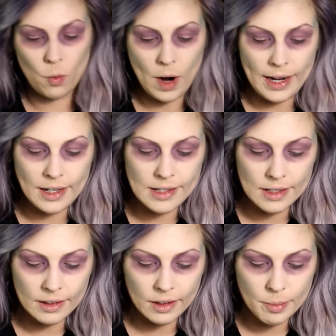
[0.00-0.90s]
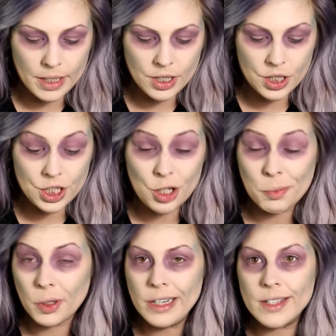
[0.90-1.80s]
white, it's a little bit
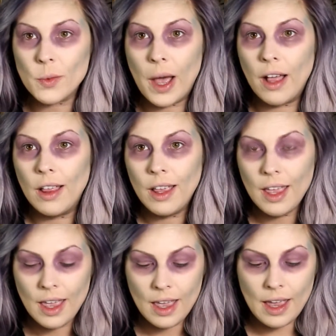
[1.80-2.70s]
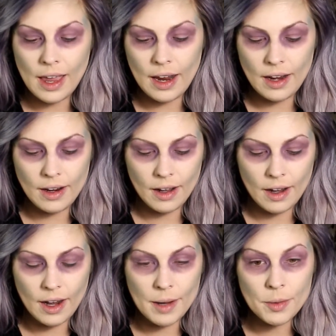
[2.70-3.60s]
shimmery as well, and
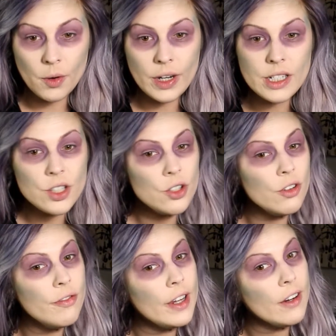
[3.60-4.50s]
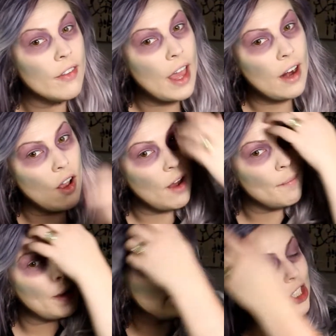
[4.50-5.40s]
I'm going to finger that on
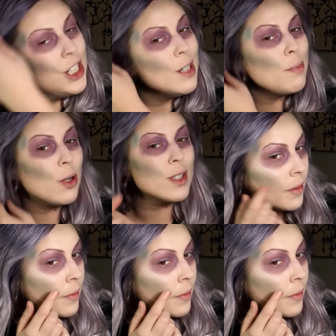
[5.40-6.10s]
my cheekbones.